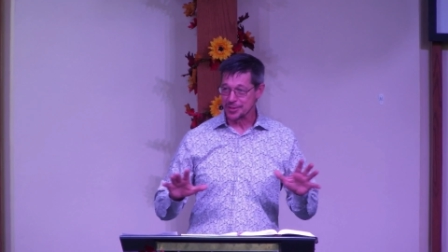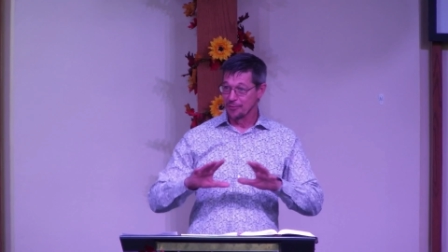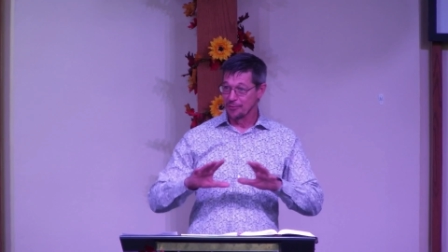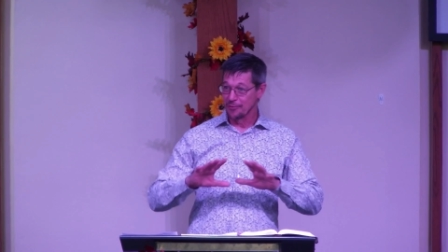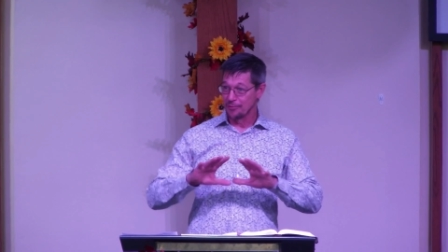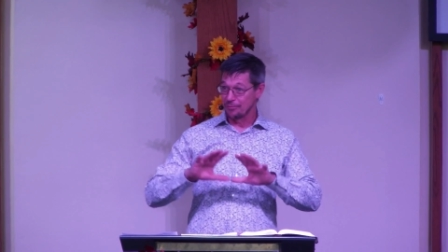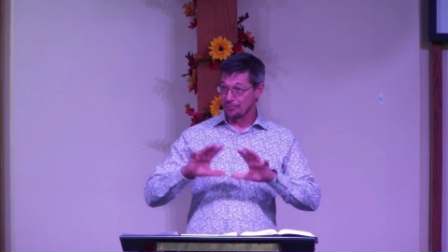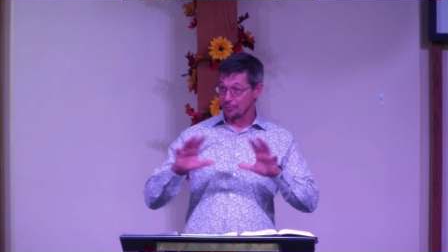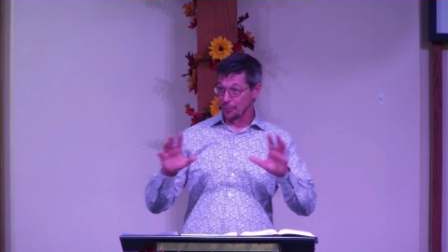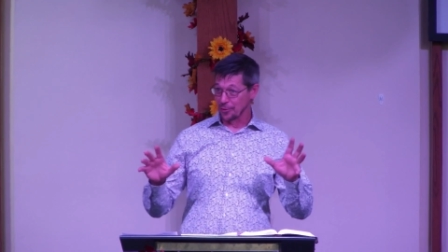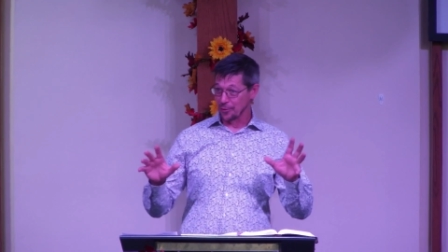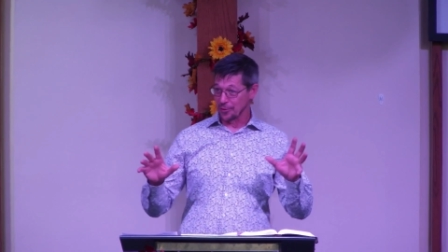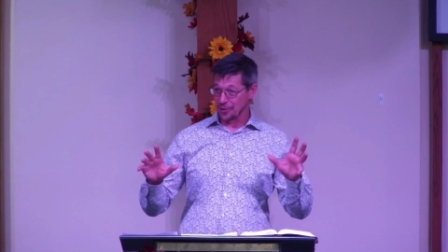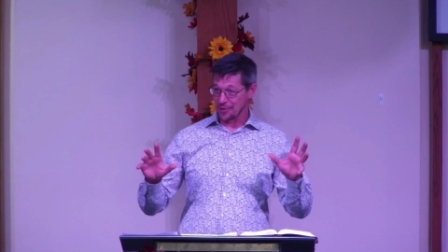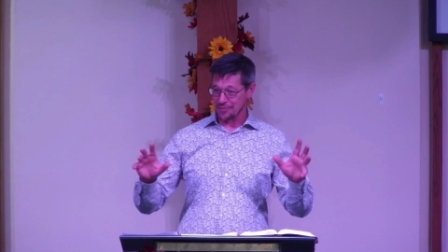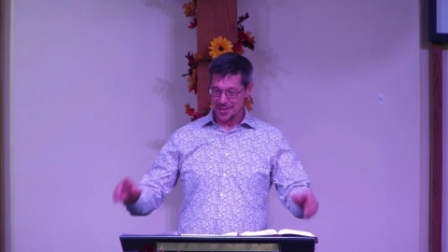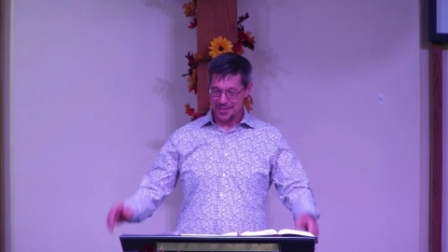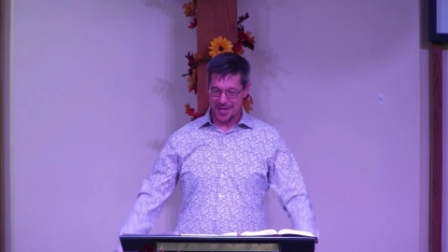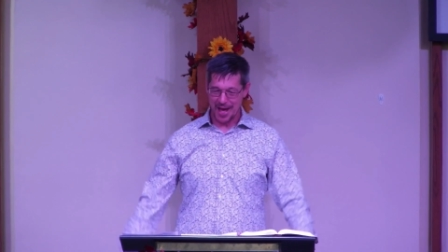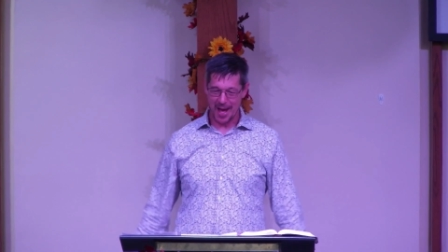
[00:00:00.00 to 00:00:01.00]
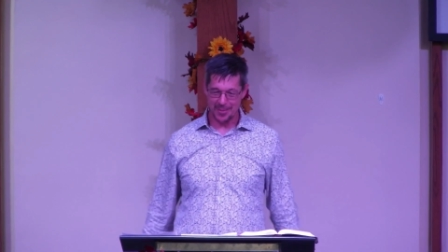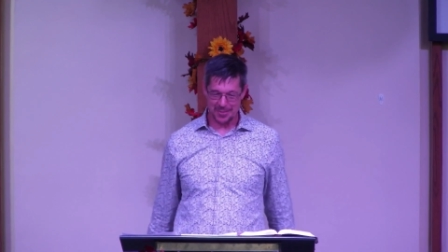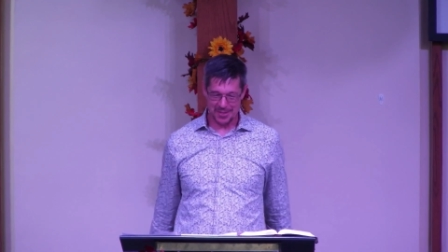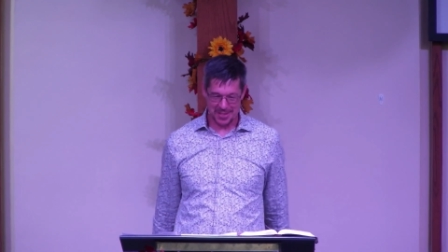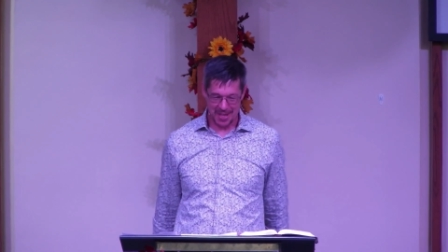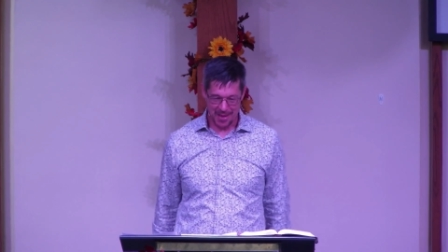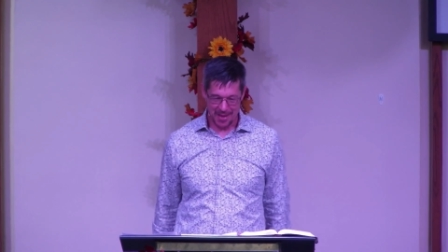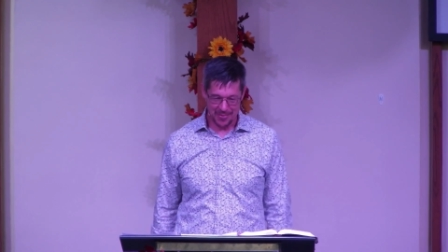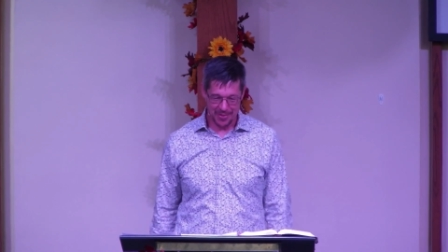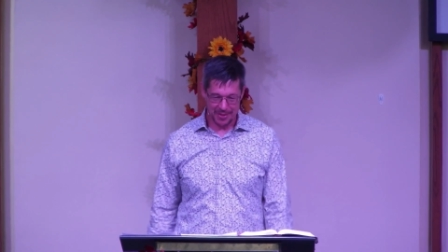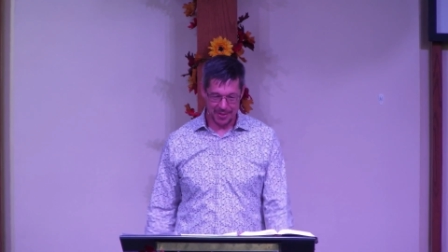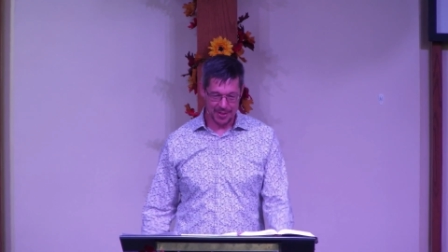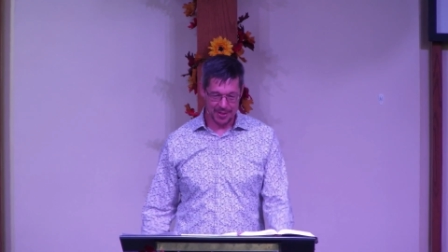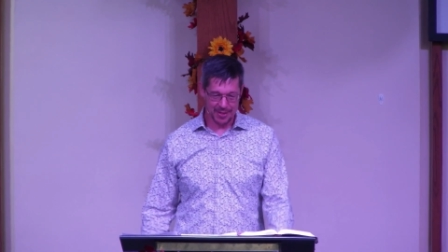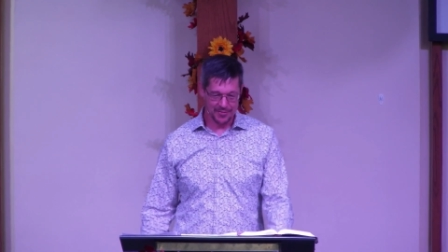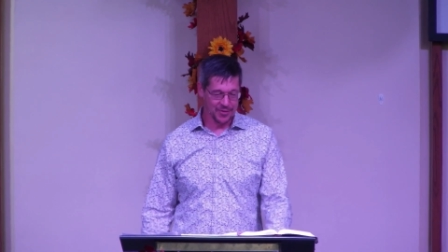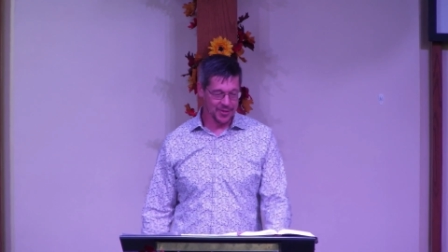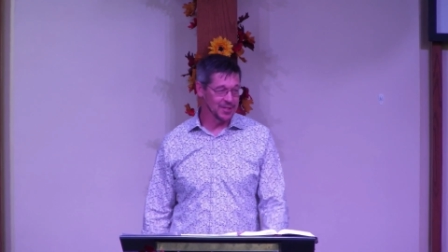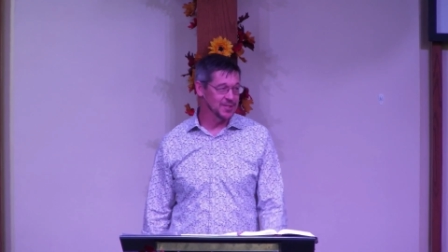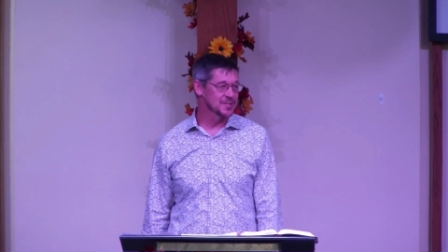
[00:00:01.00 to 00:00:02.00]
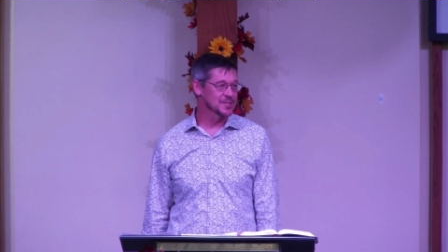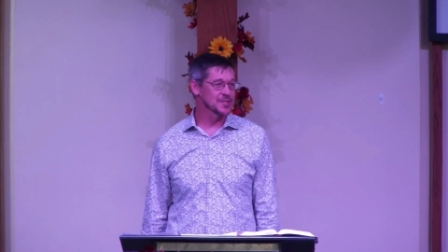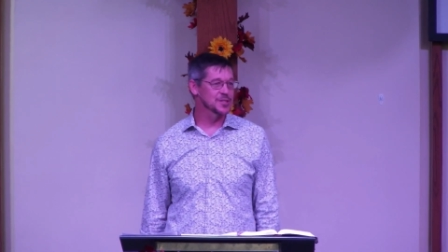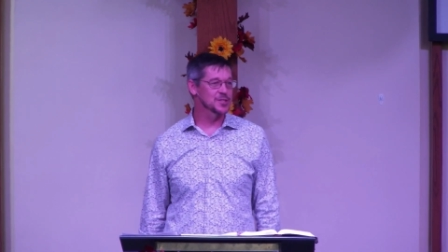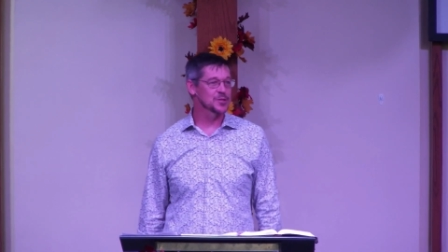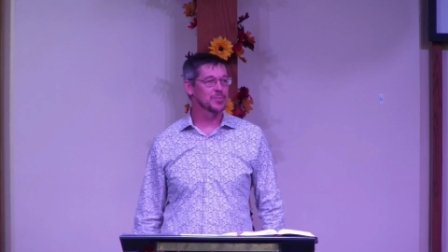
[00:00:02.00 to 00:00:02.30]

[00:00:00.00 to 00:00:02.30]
full of time saving conveniences,